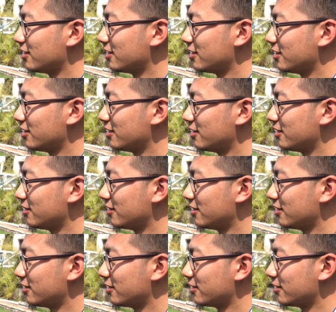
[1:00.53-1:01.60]

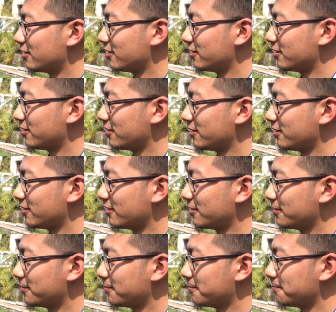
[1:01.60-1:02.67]

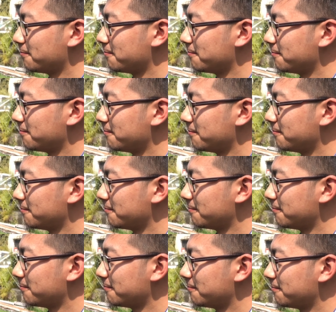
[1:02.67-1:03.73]

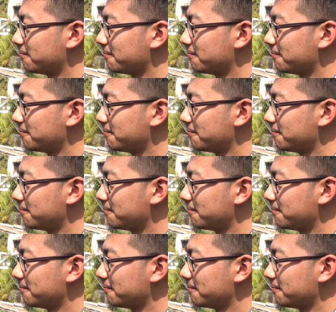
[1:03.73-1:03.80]
(silent)